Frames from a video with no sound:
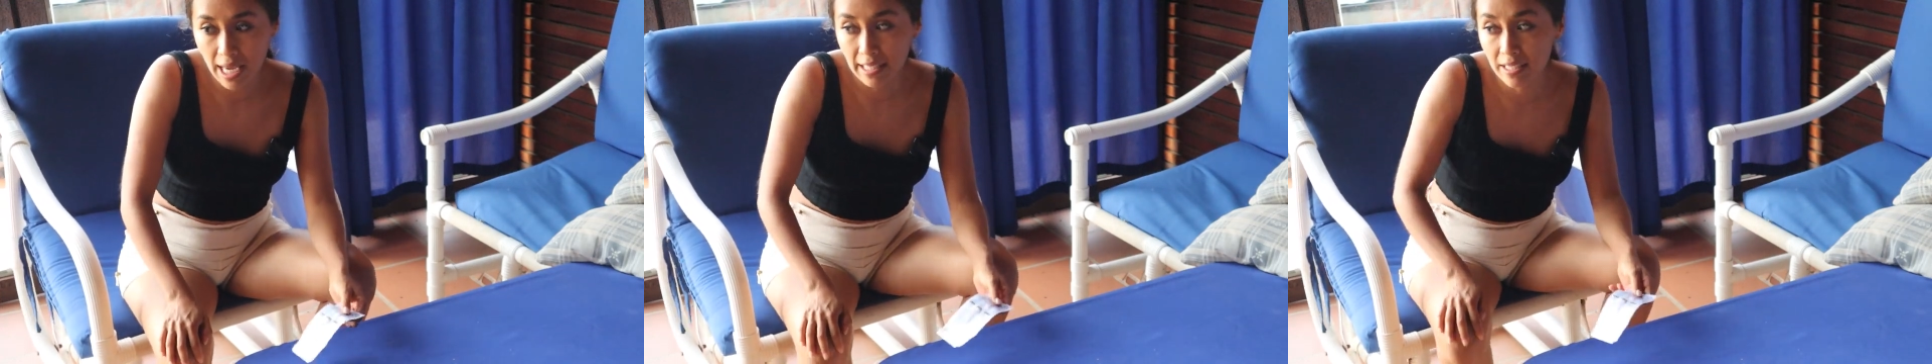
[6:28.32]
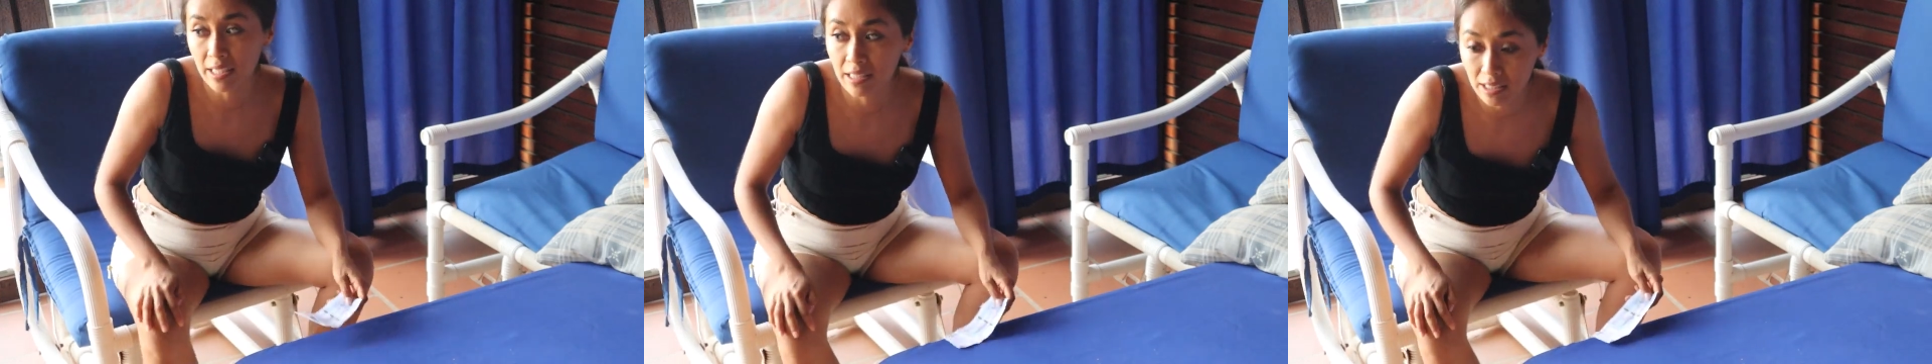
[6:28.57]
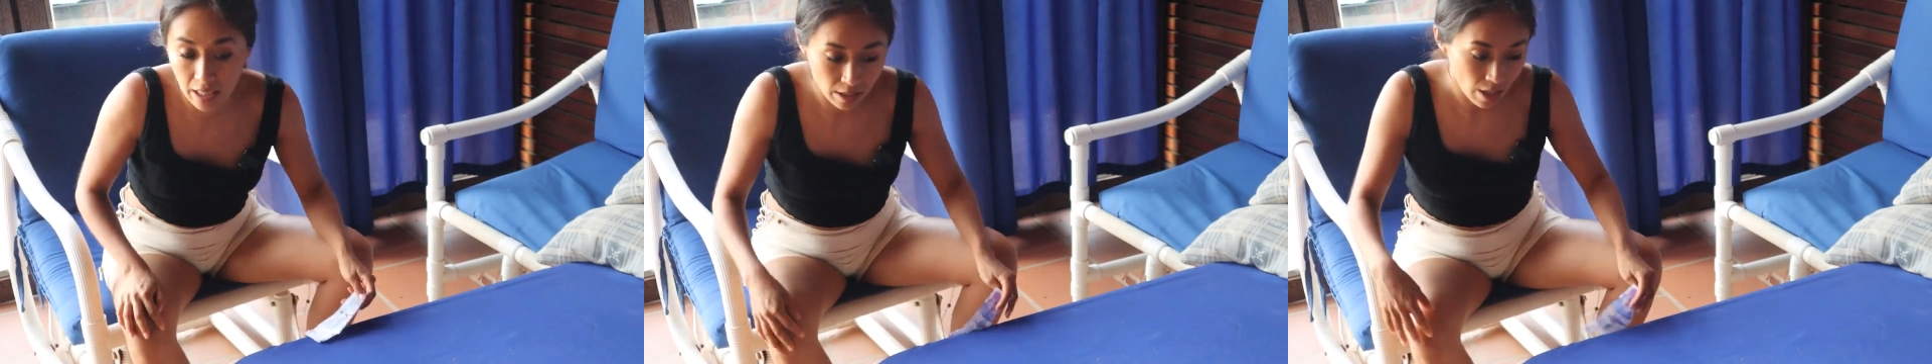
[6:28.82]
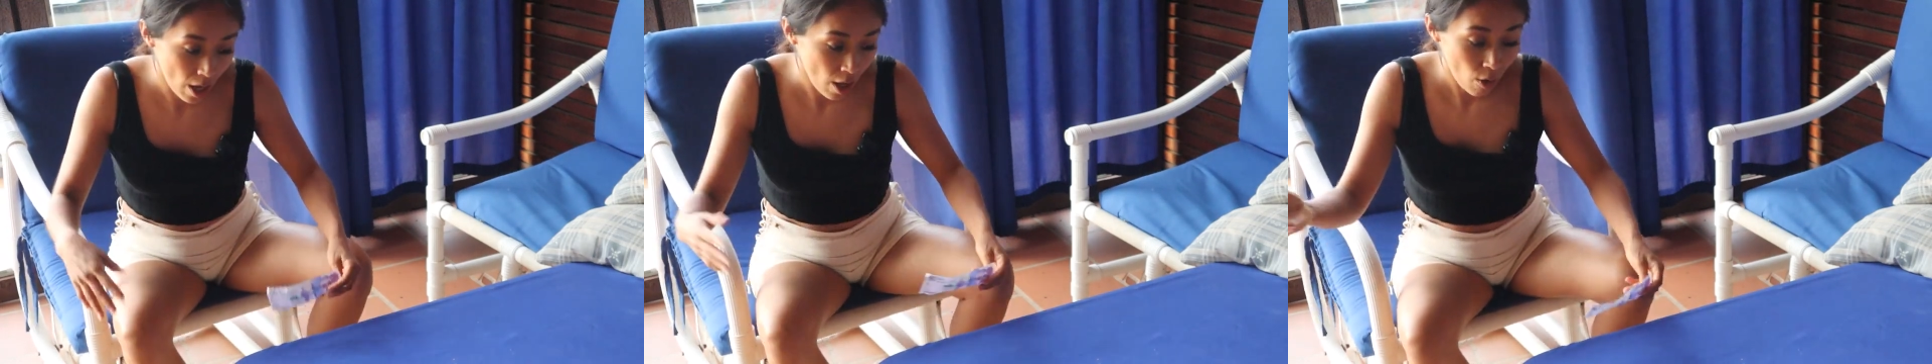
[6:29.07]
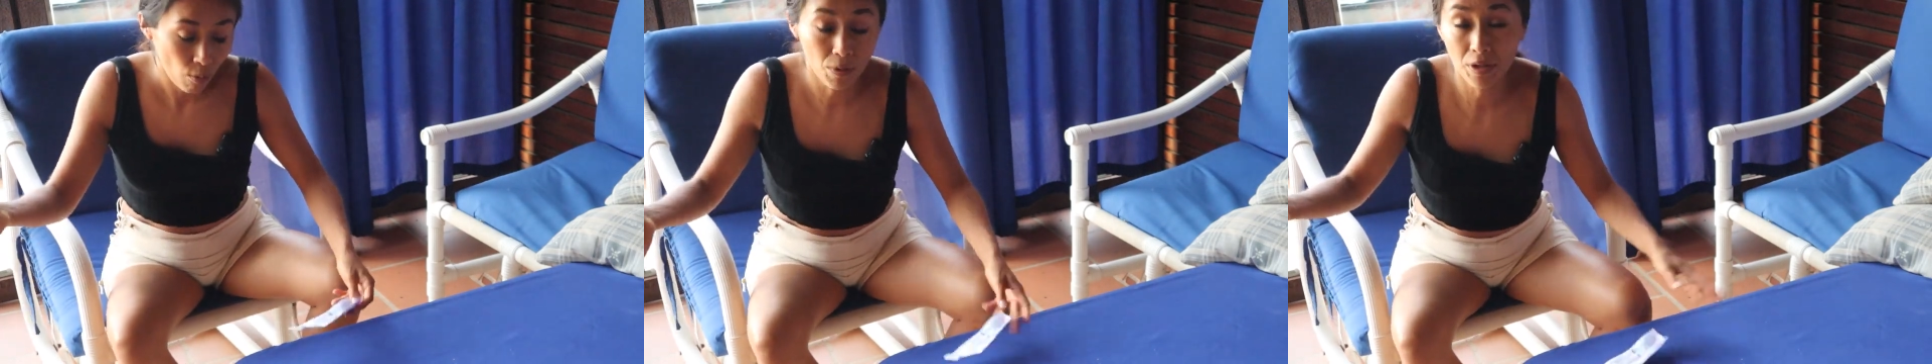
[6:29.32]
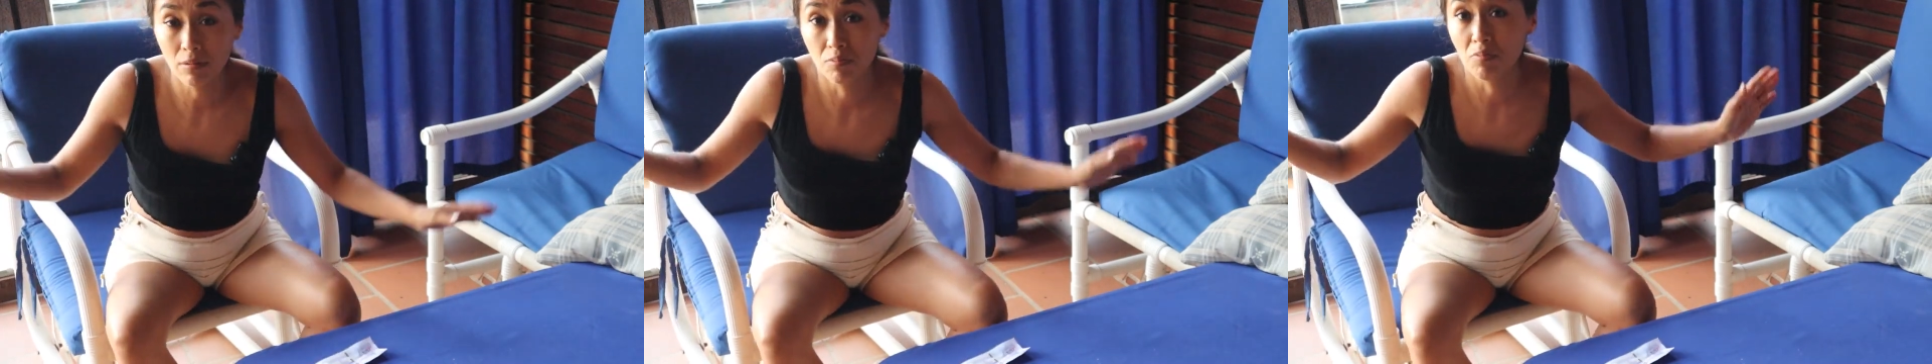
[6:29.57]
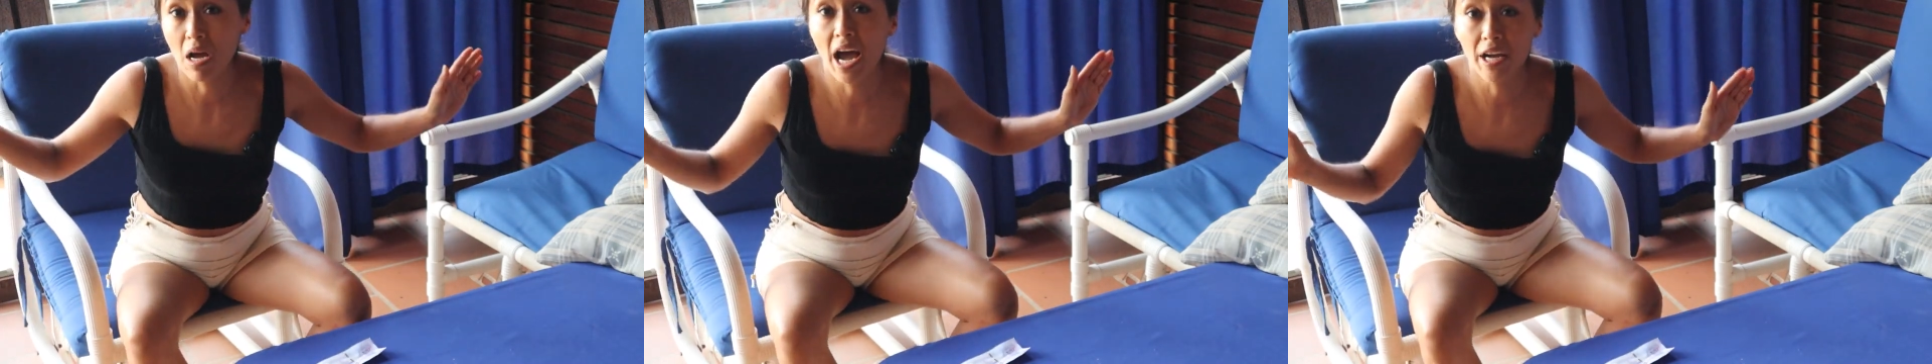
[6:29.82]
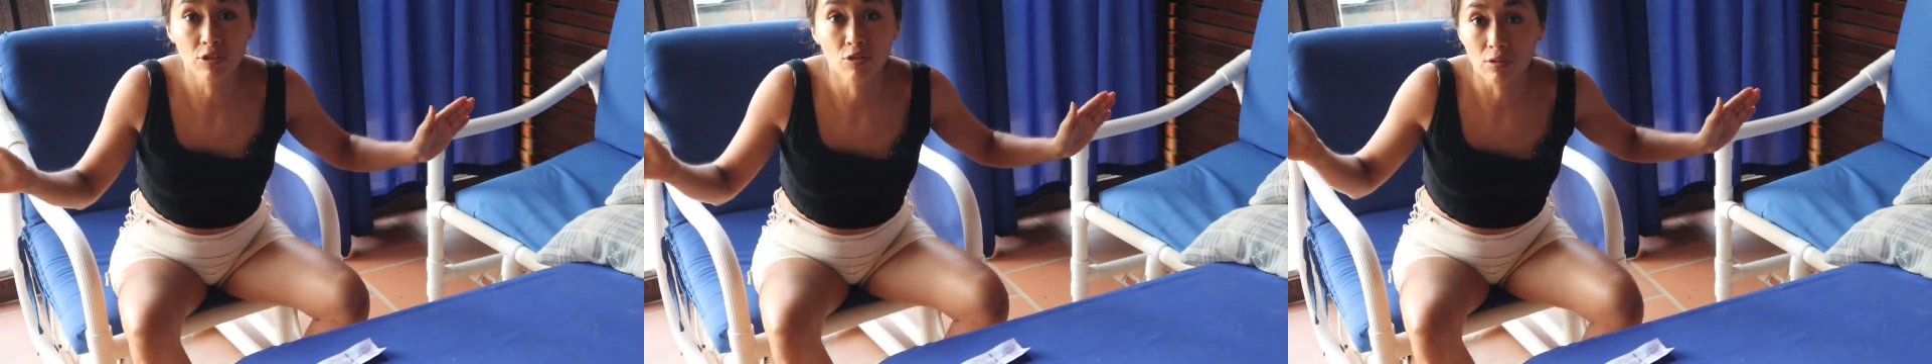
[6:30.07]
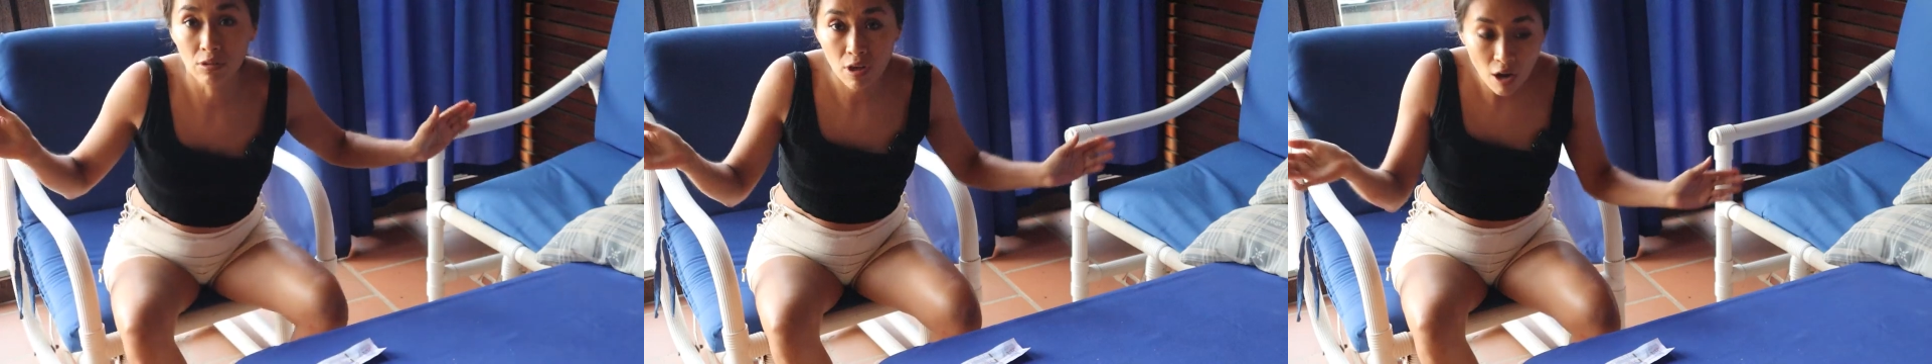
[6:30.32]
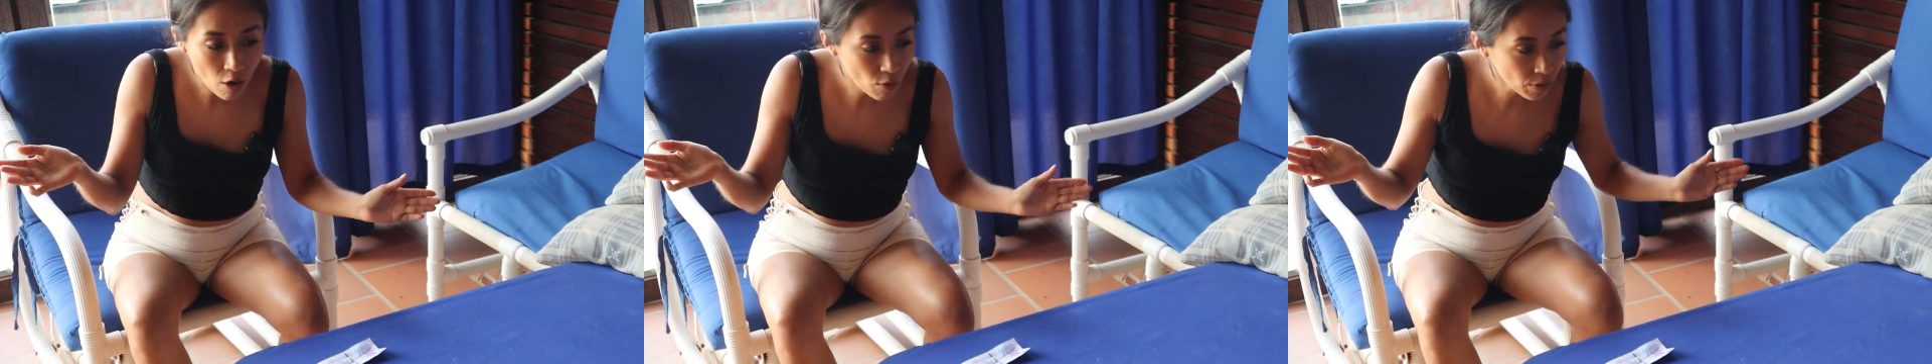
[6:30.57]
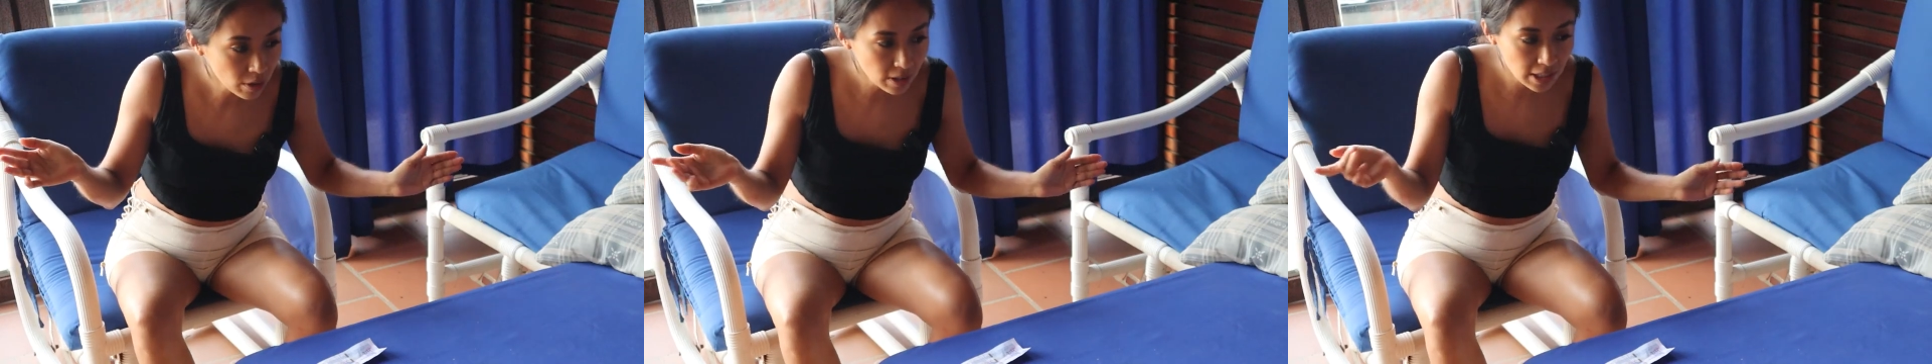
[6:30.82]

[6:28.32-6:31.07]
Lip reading: and he said, "Well, I don't know.